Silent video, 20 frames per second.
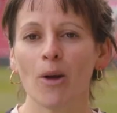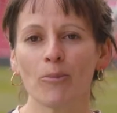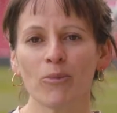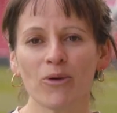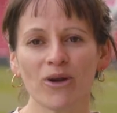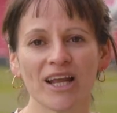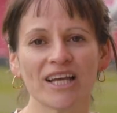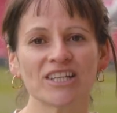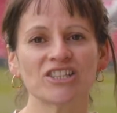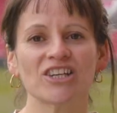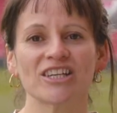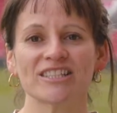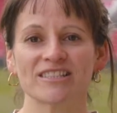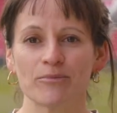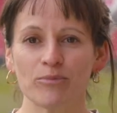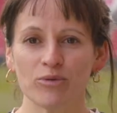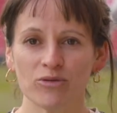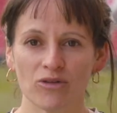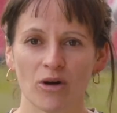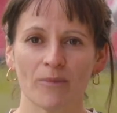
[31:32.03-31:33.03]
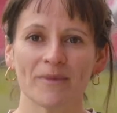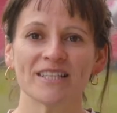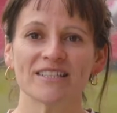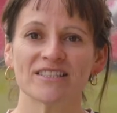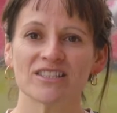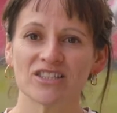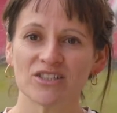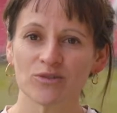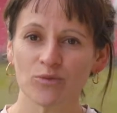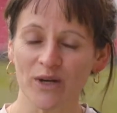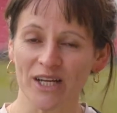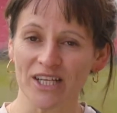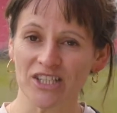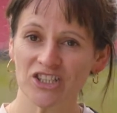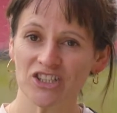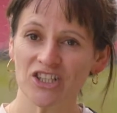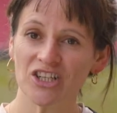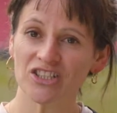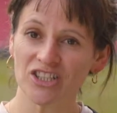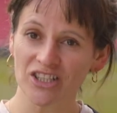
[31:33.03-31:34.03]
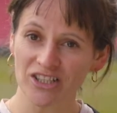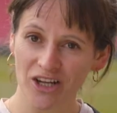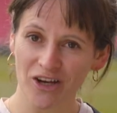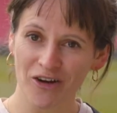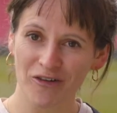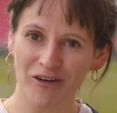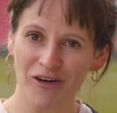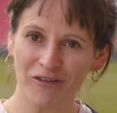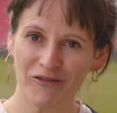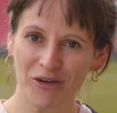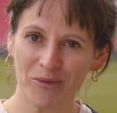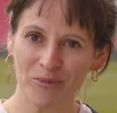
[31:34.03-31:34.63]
A pledge is a promised switch to lower our